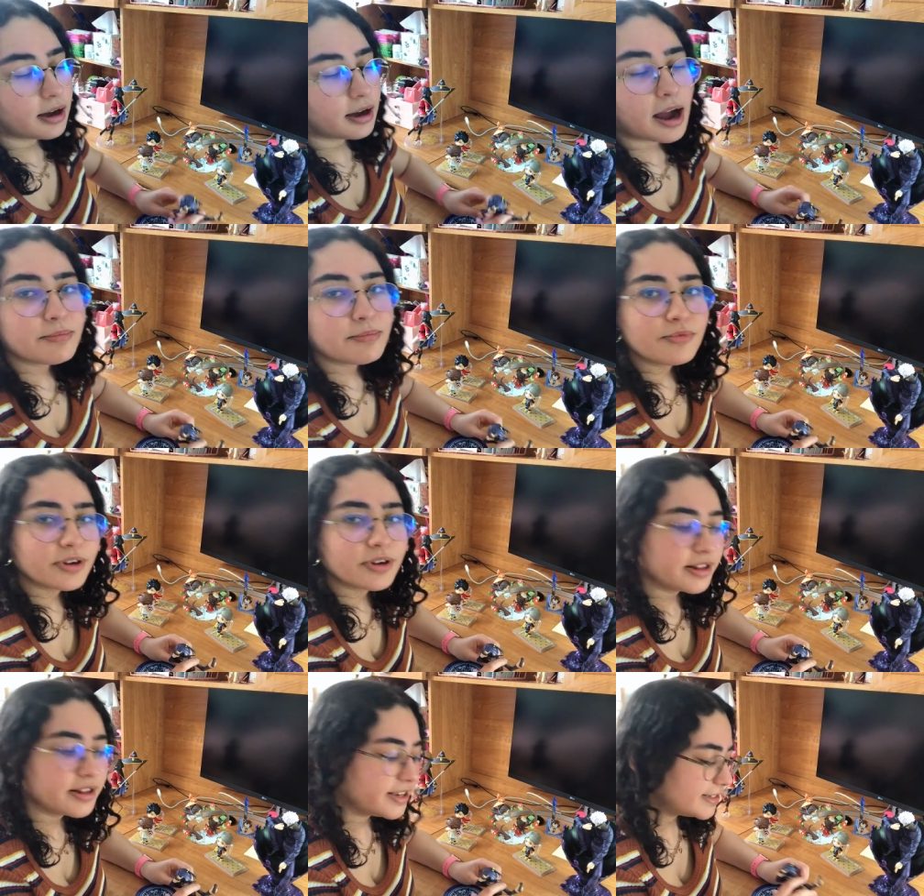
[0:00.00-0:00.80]
I'm
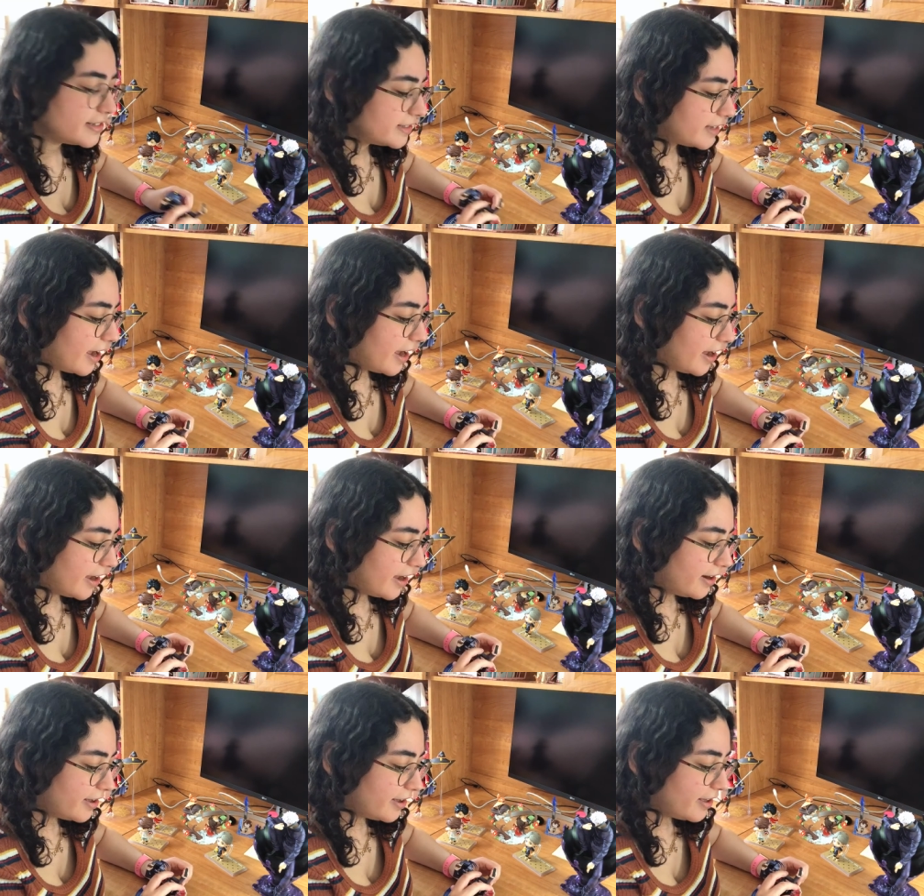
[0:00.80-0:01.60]
really
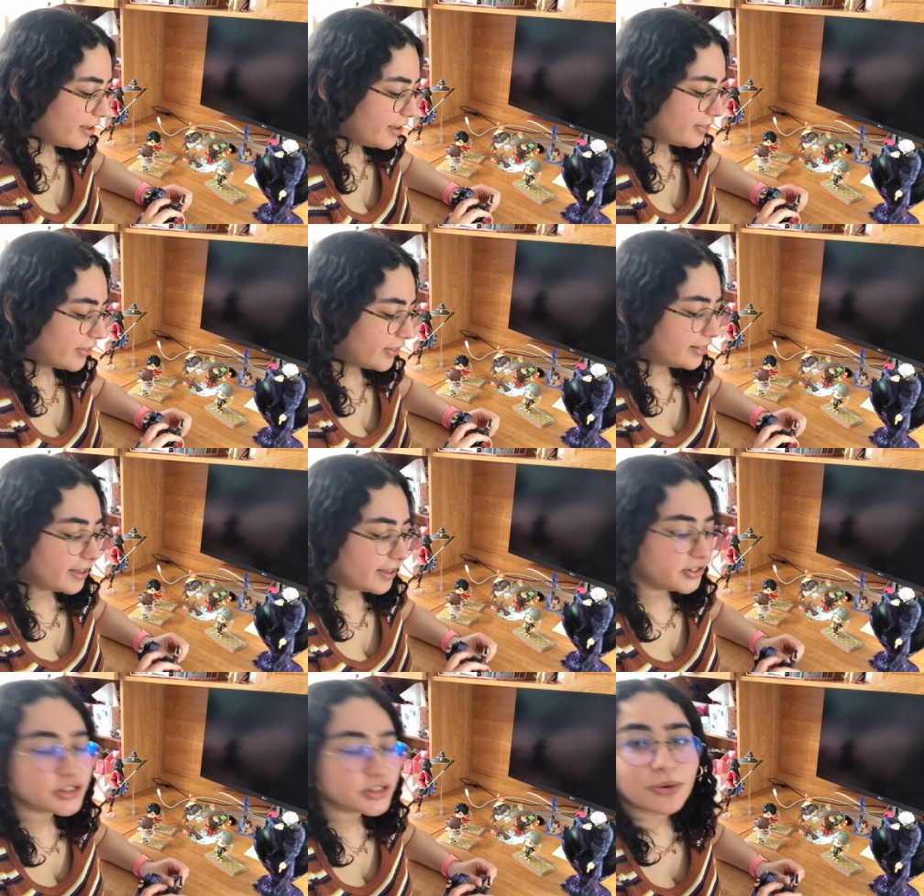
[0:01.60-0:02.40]
sad that
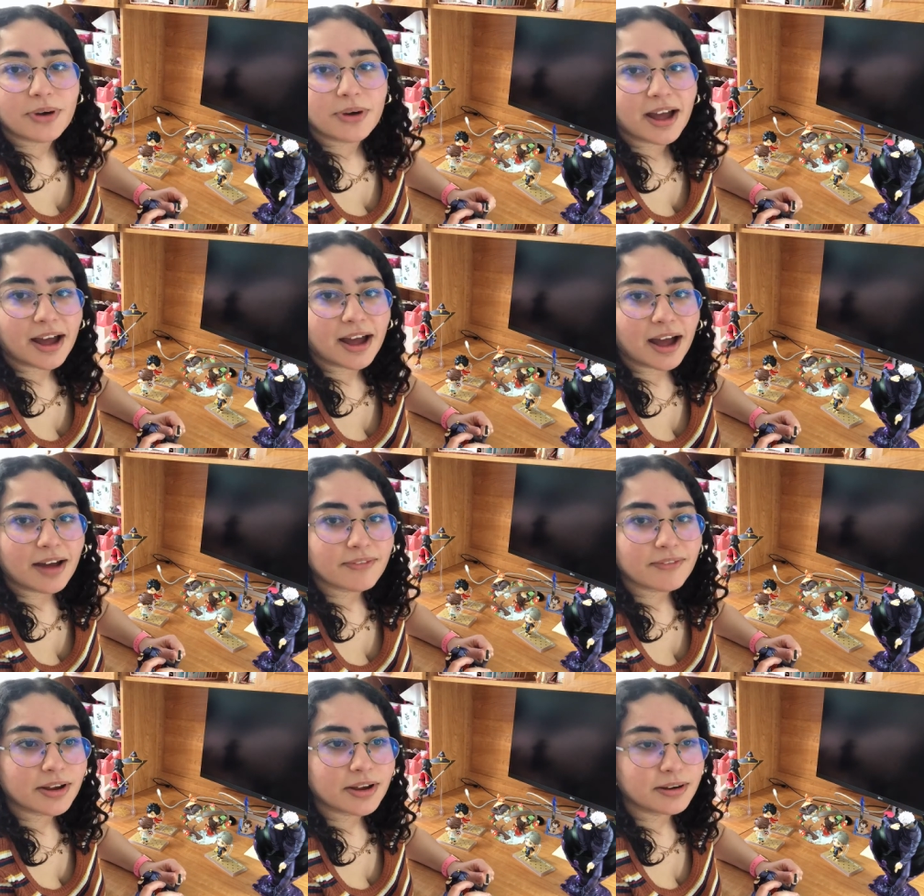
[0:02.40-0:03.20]
they don't
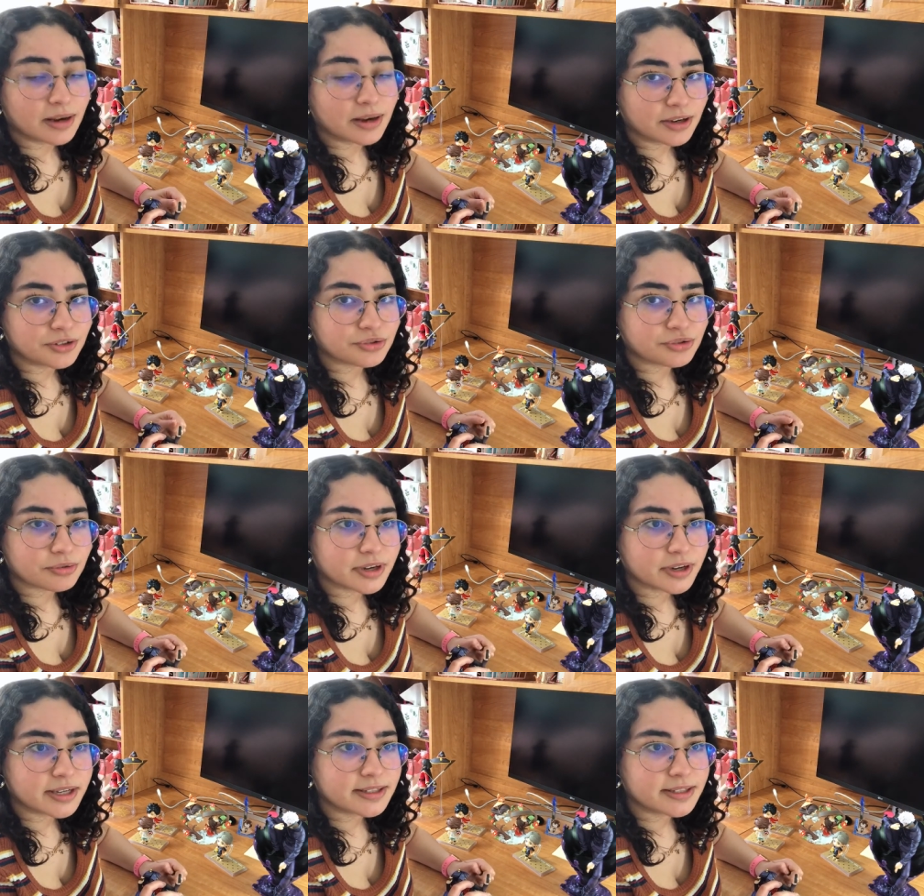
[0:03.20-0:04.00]
have
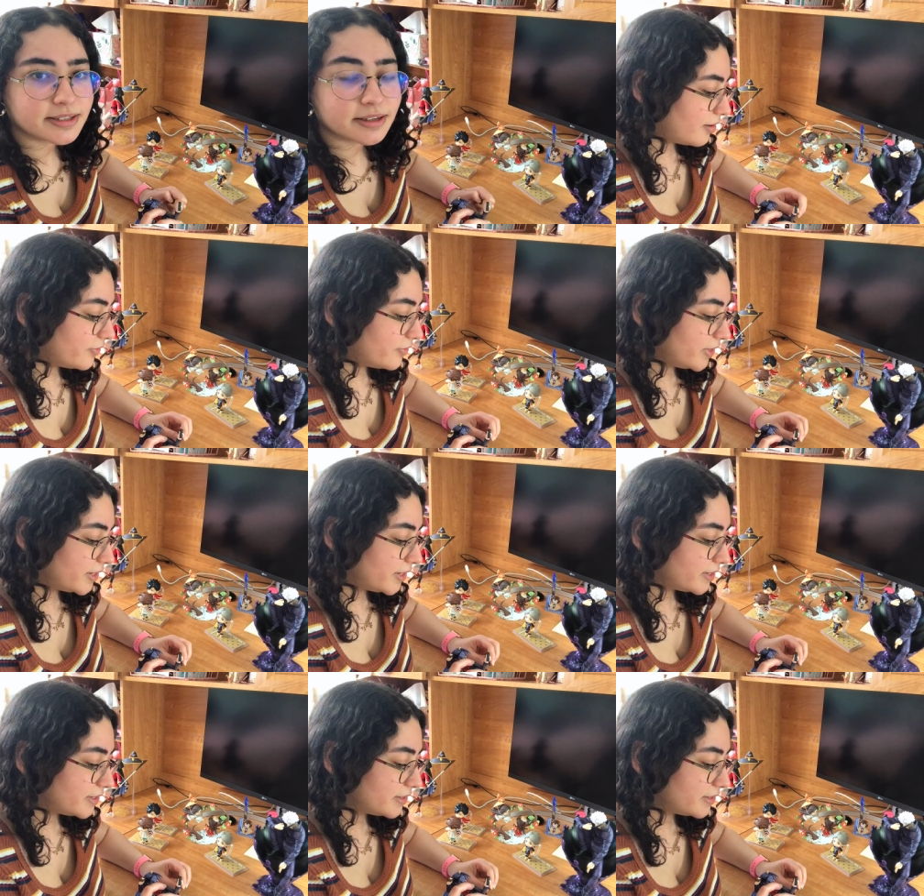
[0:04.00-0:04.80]
Nendroids of
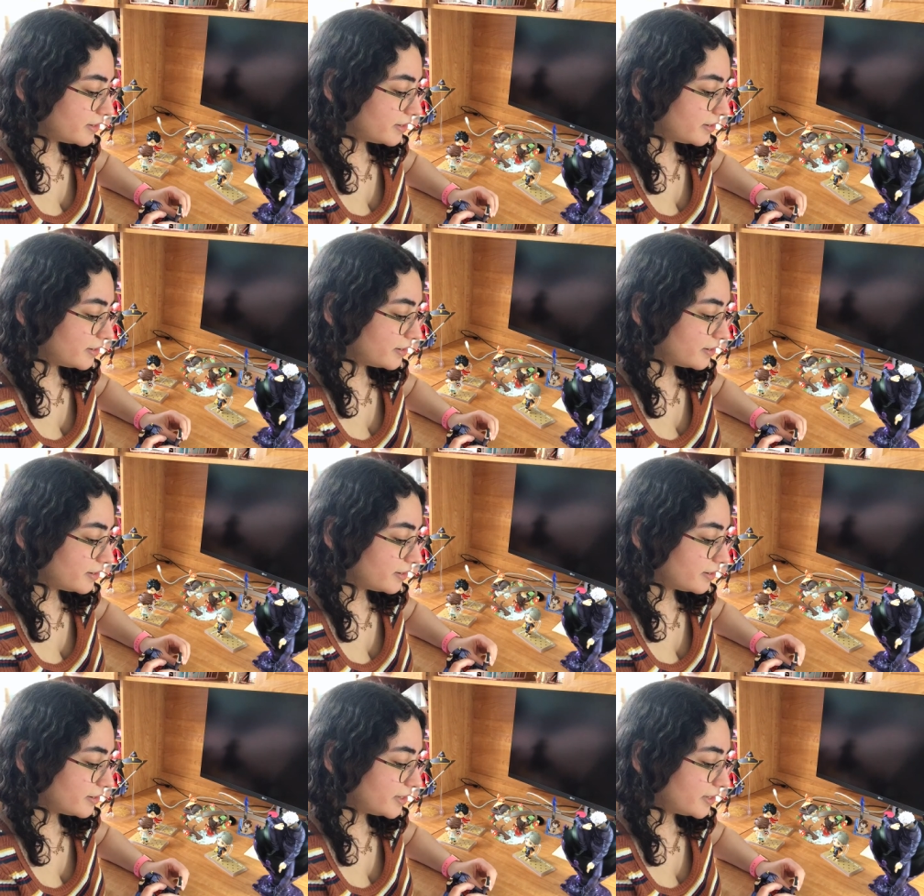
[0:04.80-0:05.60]
this
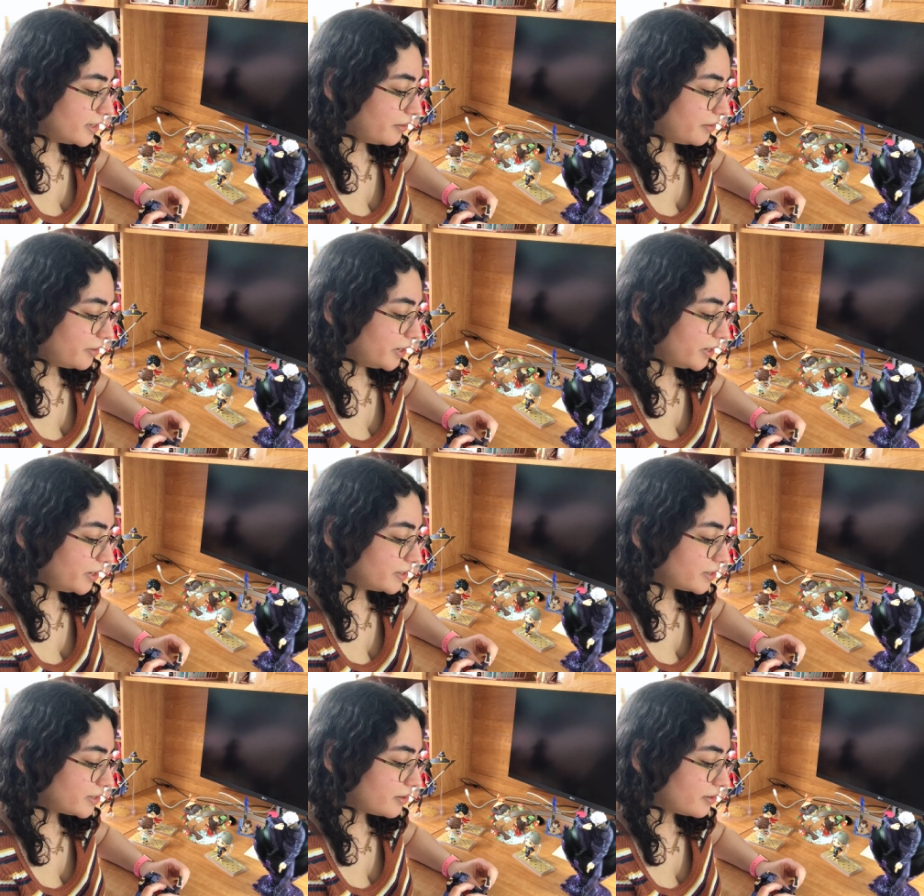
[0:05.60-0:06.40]

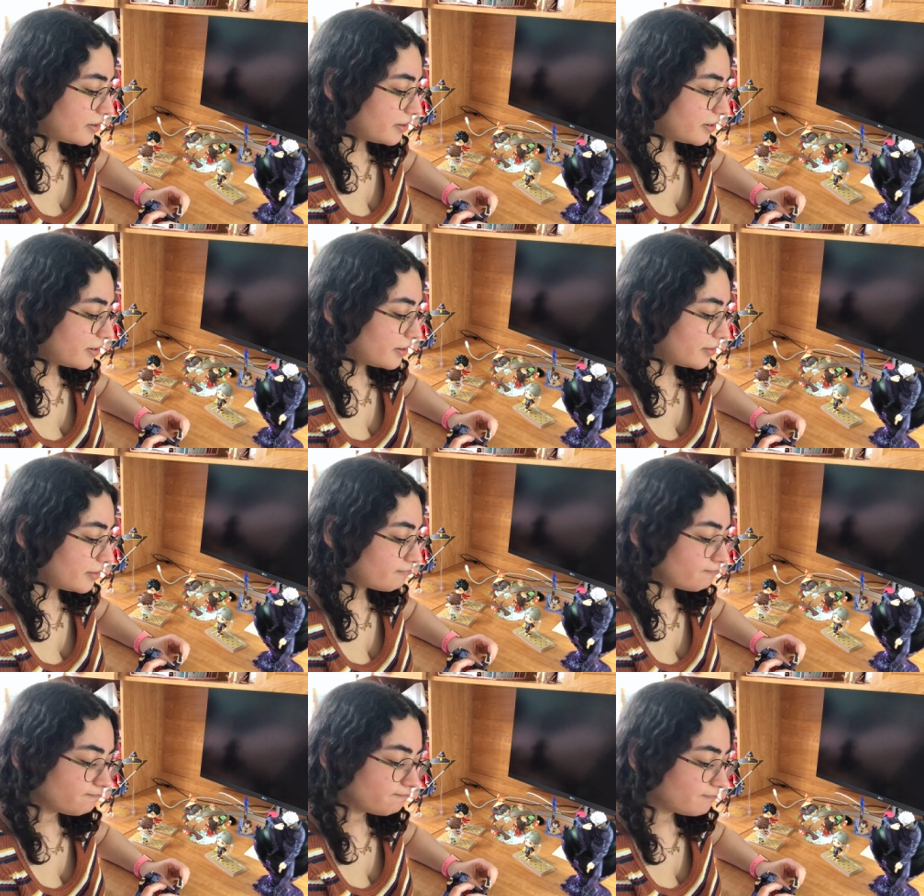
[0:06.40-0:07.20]
series,
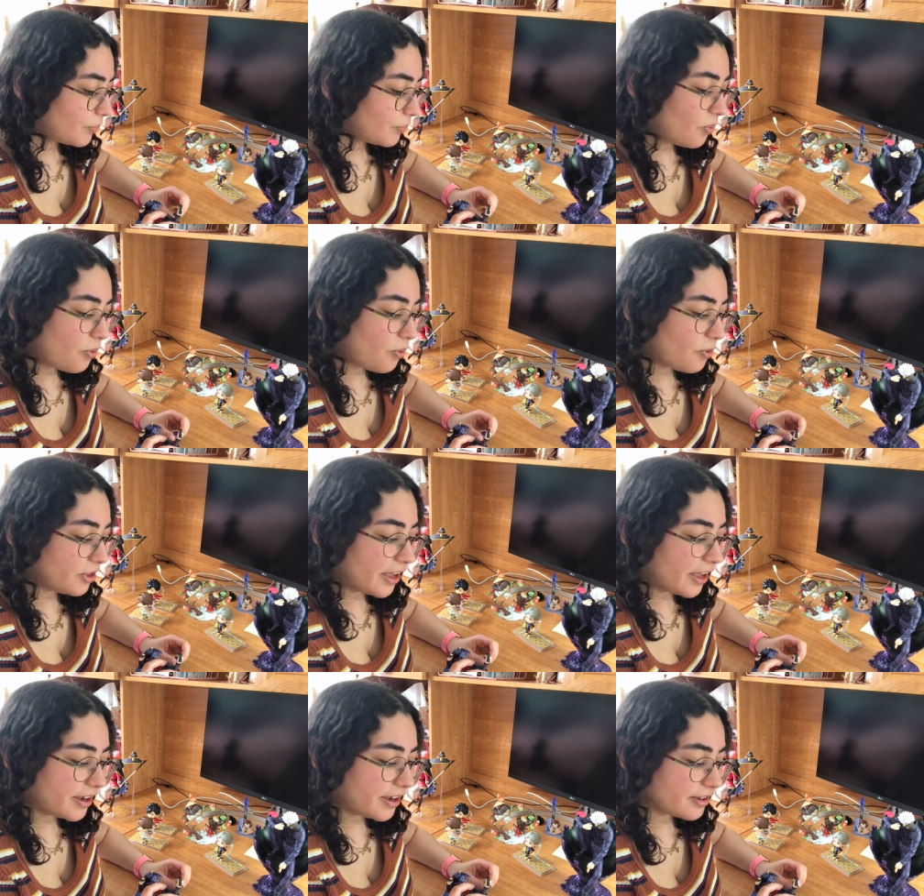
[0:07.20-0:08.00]
or
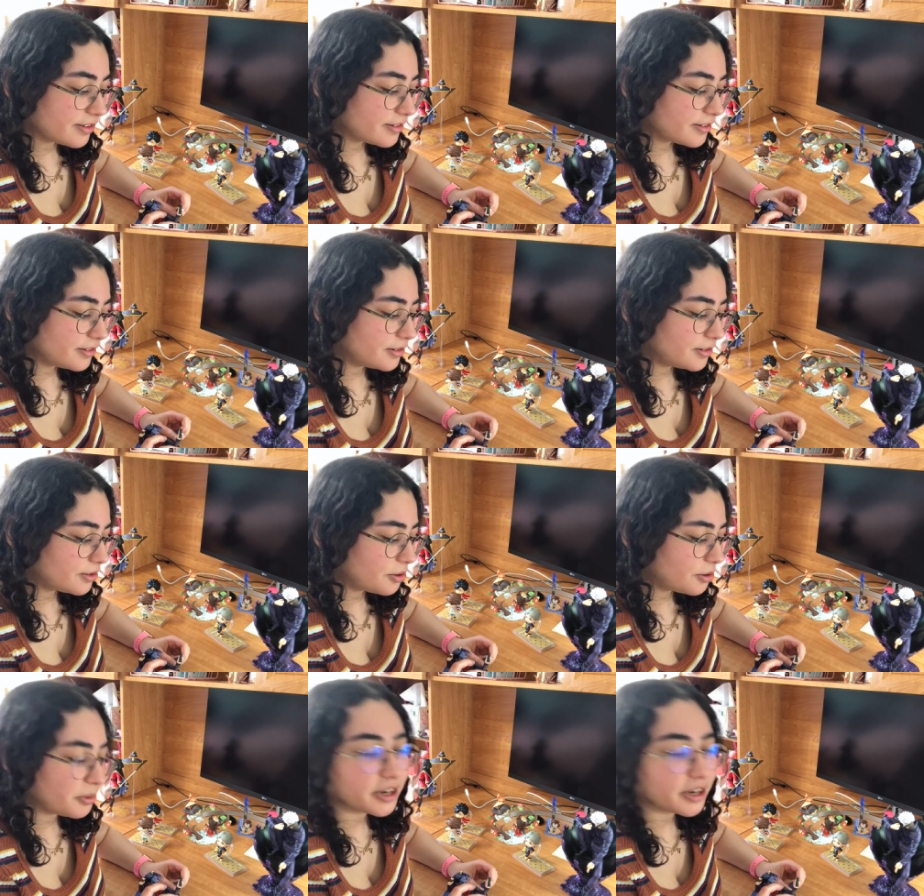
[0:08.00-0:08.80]
like,
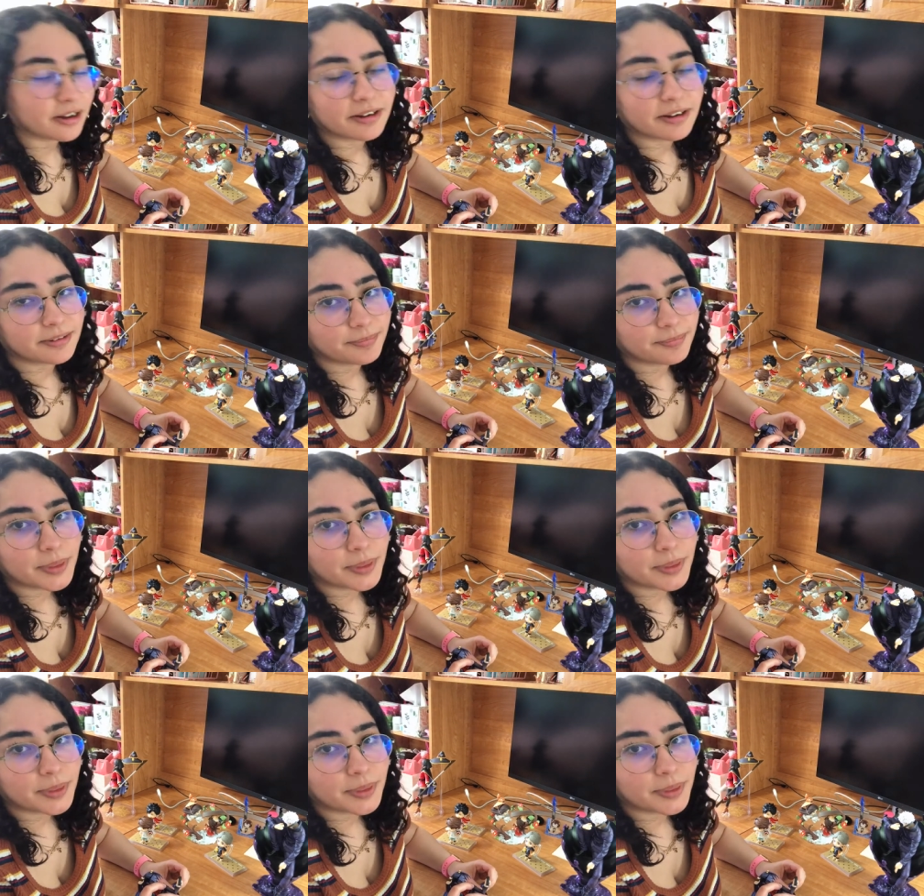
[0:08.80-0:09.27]
oh my god.